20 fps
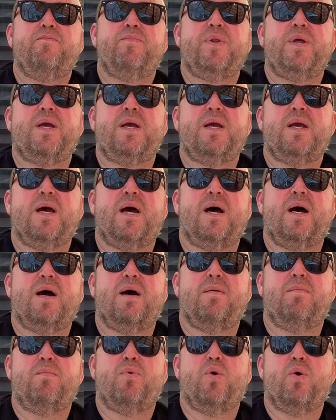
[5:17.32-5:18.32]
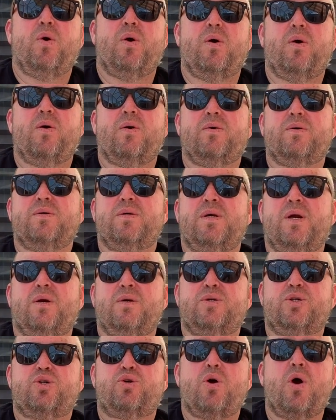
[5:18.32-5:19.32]
the uh, more, you
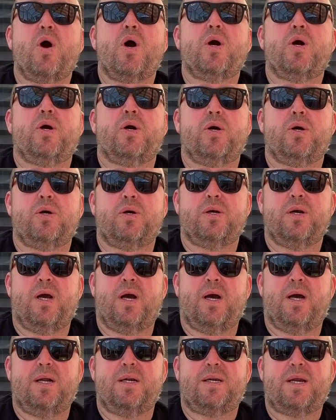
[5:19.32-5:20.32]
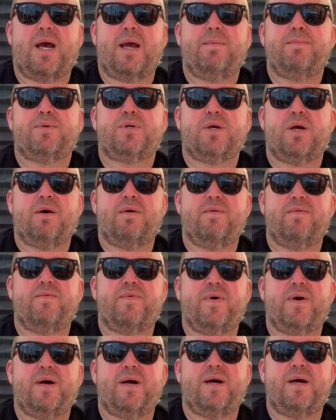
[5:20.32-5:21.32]
know, stronger uh, types
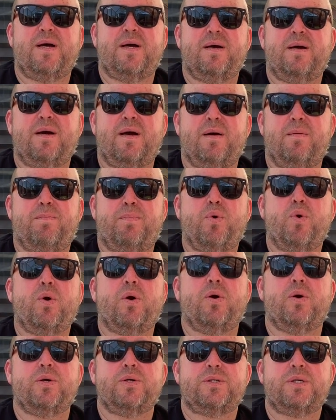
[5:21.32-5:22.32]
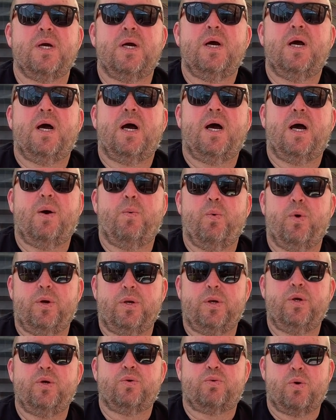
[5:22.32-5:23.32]
of uh, uh, porters
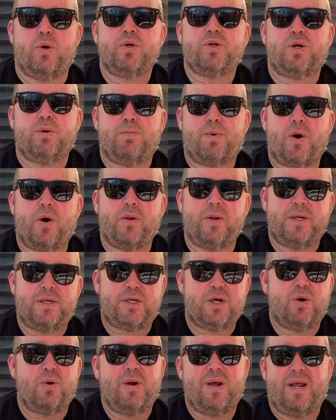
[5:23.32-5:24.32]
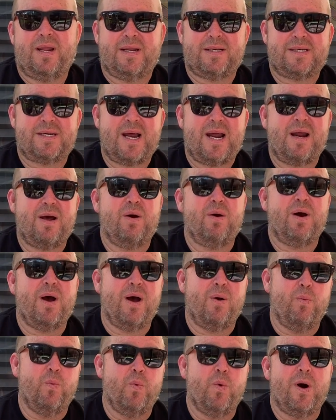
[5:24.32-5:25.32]
will use roasted barley. So it's not a,
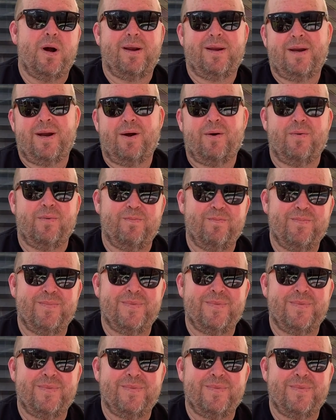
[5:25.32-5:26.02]
a one, you know,